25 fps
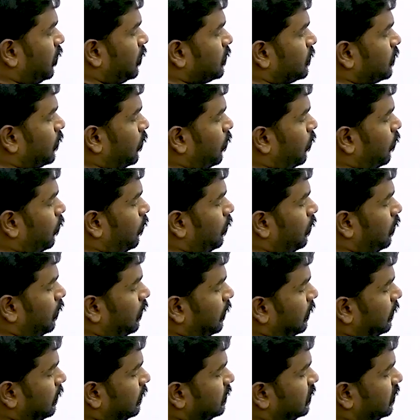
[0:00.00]
So
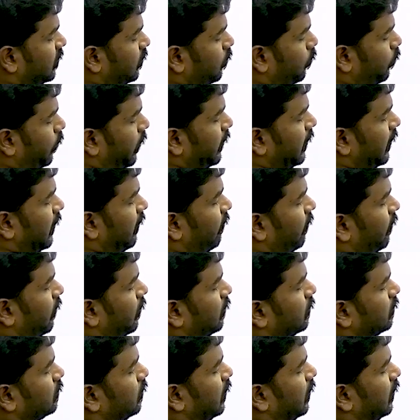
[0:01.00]
0 and 11.